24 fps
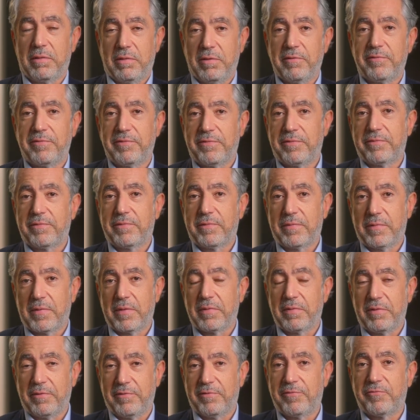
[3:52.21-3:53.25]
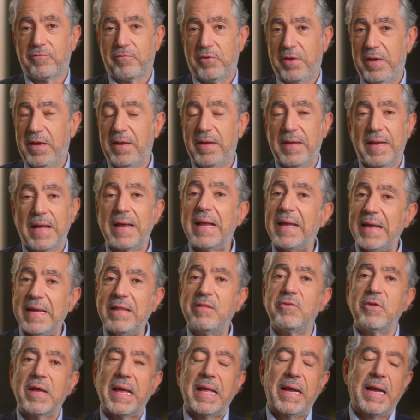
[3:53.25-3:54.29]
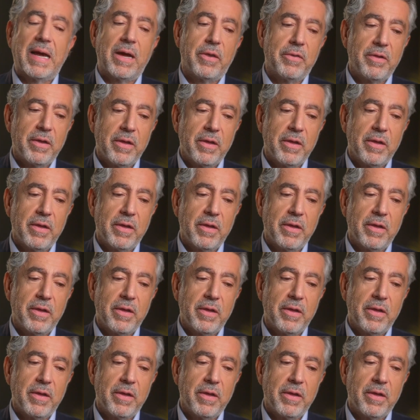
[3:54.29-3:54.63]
this trade and I need to get out.